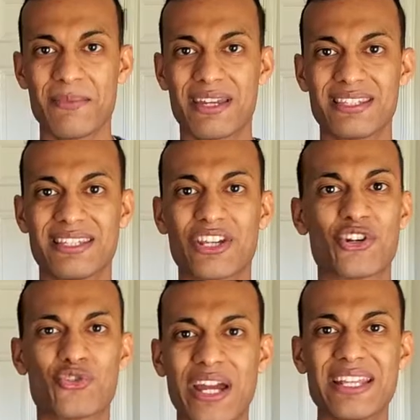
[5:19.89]
because it's a
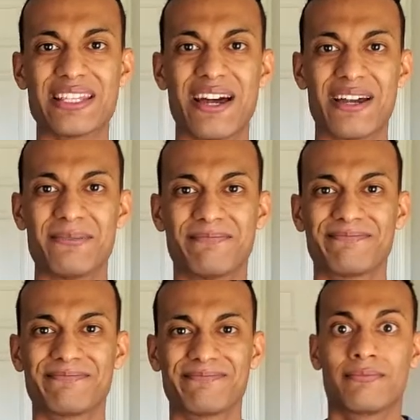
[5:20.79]
great time.
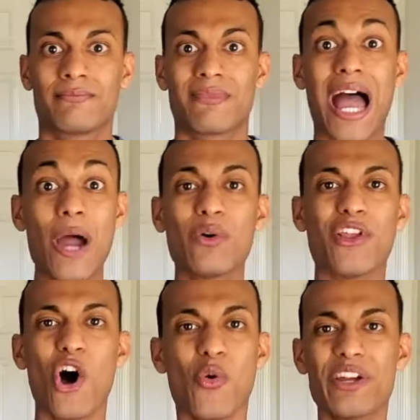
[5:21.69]
I will
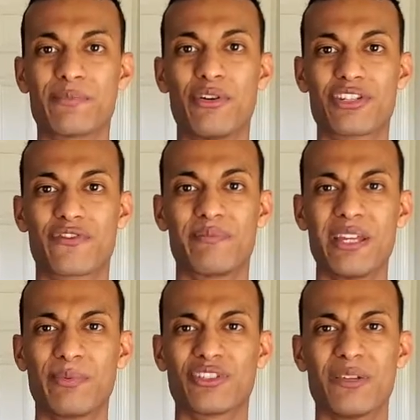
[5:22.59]
always push for
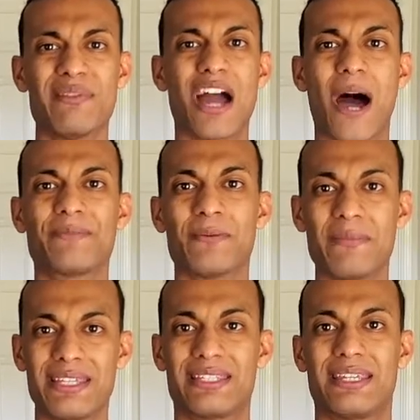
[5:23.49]
people to be
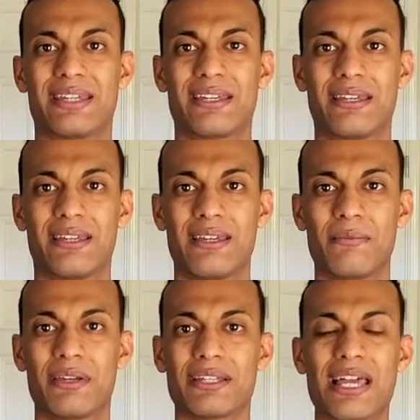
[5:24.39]
optimistic
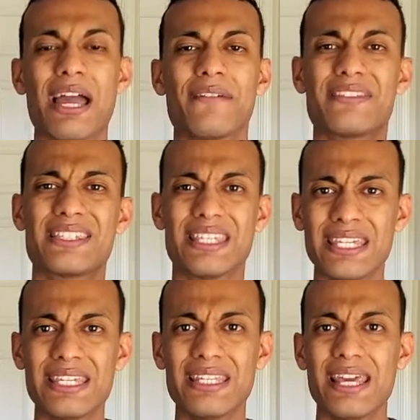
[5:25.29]
because I have
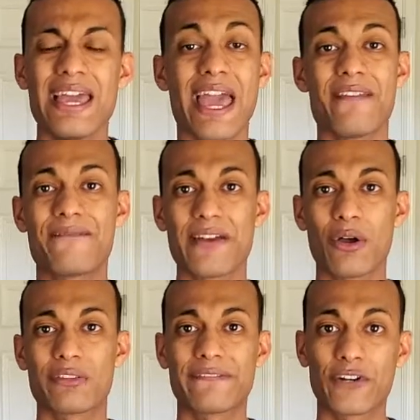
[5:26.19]
seen and
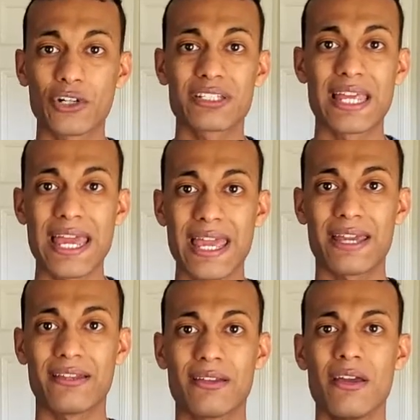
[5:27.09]
felt
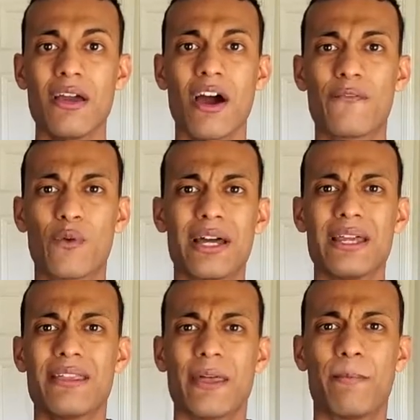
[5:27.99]
firsthand of what
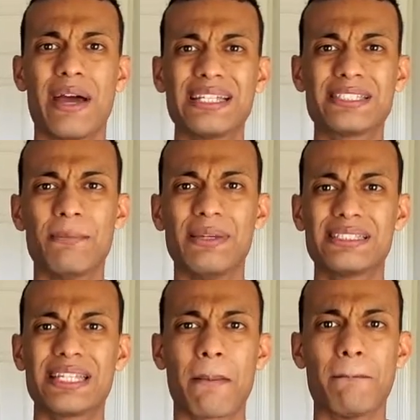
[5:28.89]
the
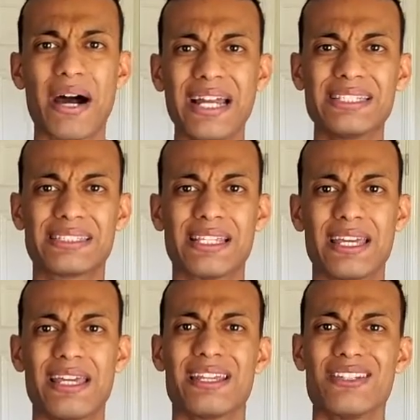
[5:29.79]
pessimistic mindset
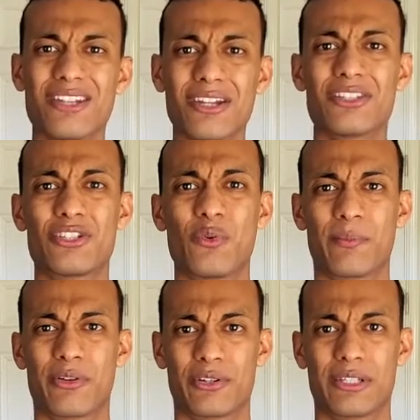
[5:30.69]
does to a
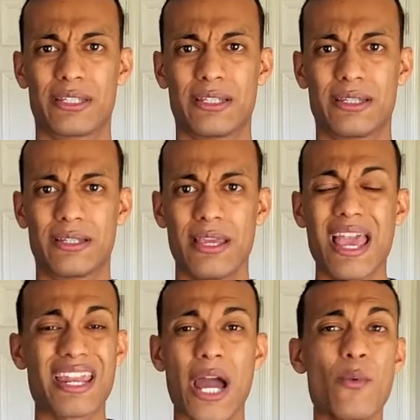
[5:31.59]
person.
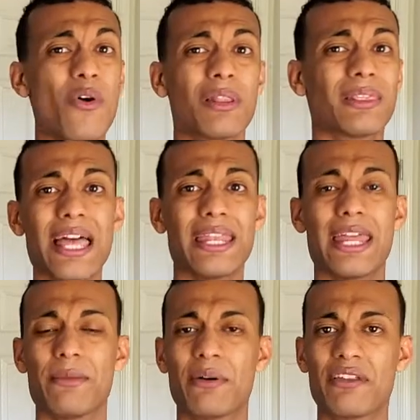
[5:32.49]
And I won't let
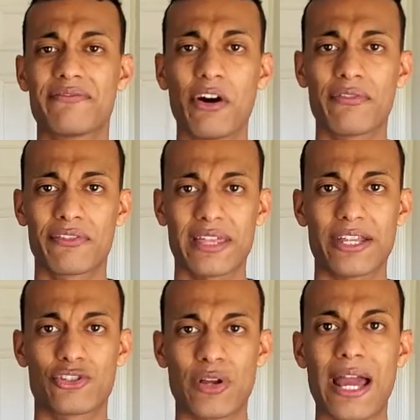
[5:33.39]
anybody fall for that
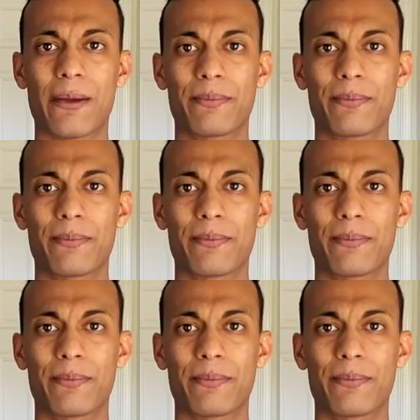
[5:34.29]
trap.